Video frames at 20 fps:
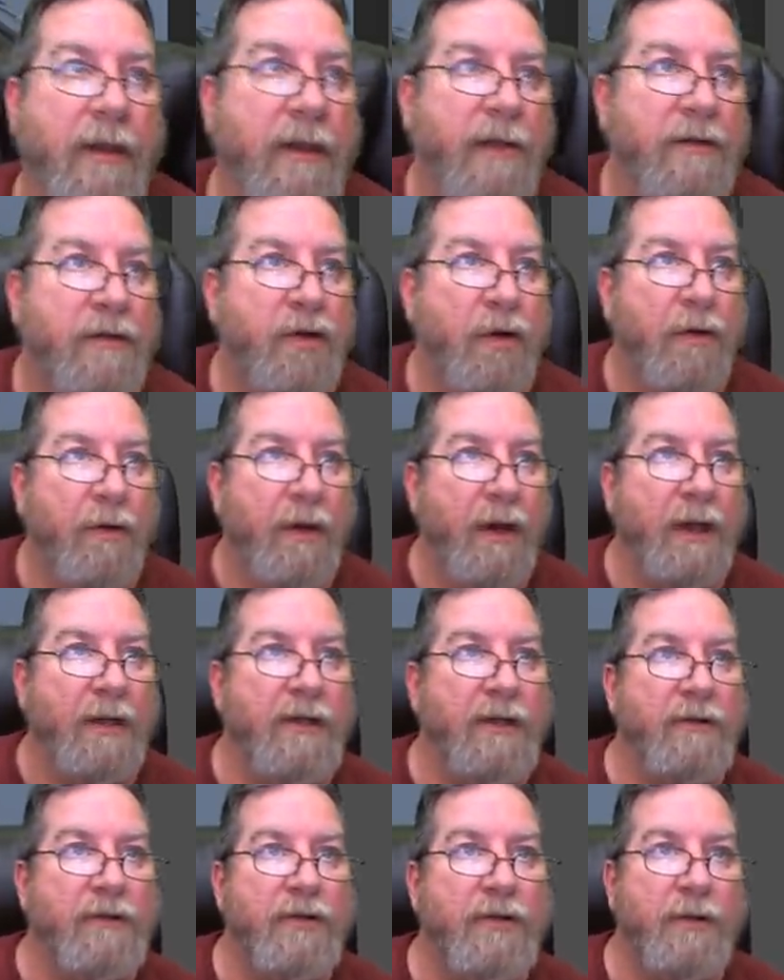Tori on
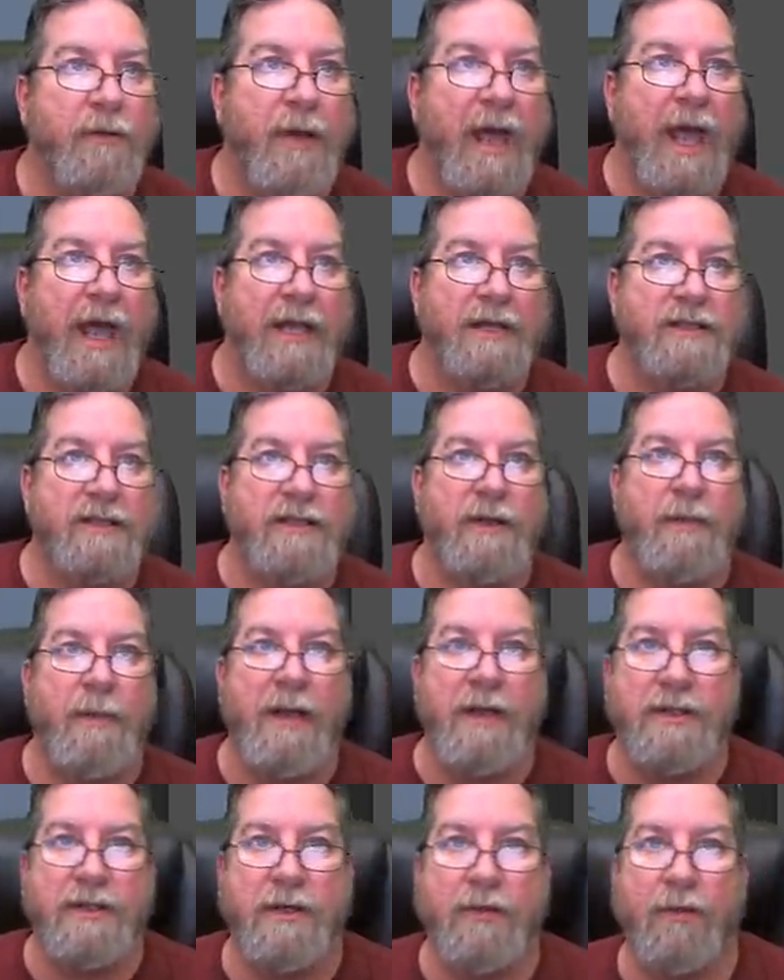YouTube asks, you
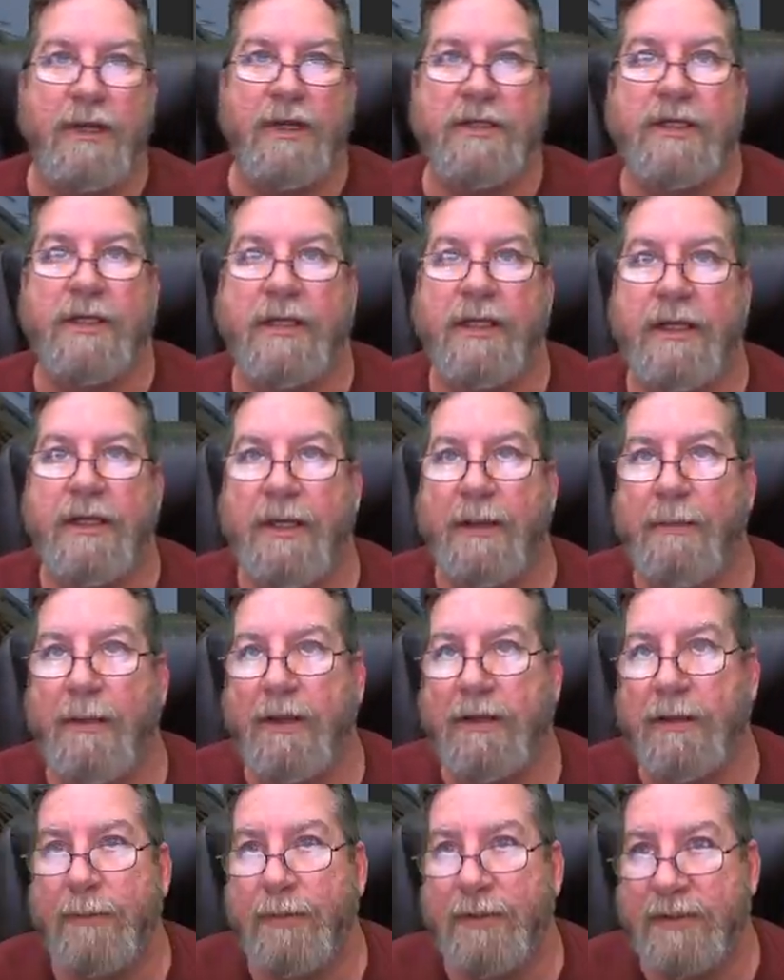mentioned recently that
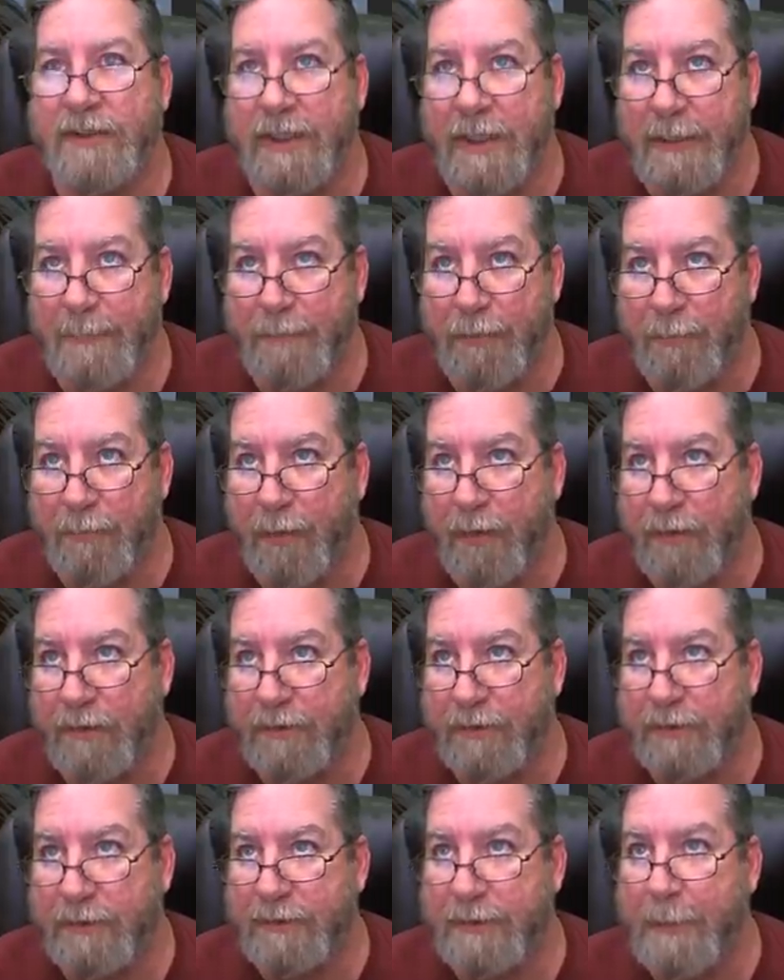multiple scene
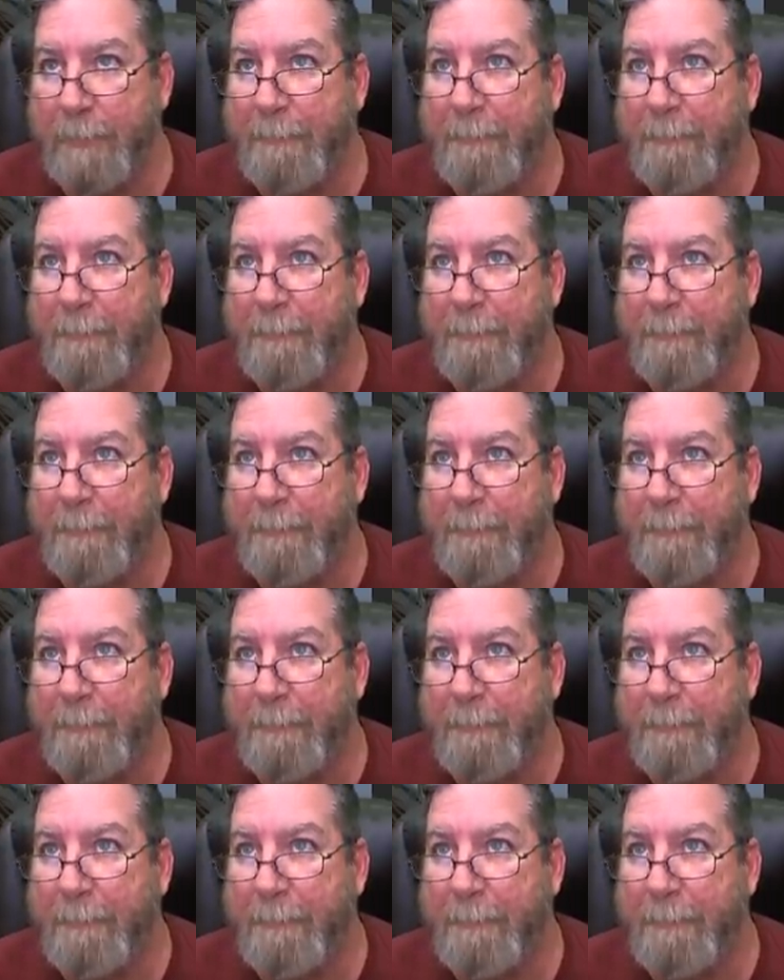proposals